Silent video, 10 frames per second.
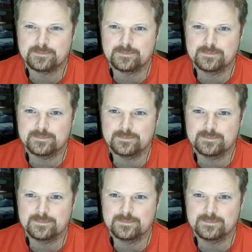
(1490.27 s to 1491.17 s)

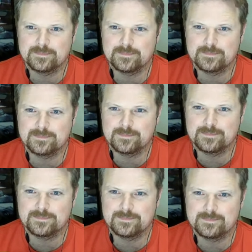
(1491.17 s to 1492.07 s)

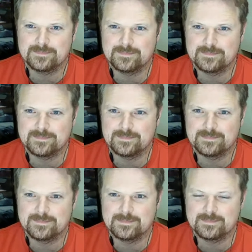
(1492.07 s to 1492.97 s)

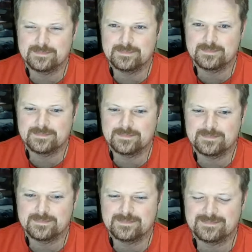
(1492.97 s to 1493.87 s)

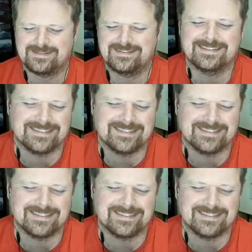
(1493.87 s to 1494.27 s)
(silent)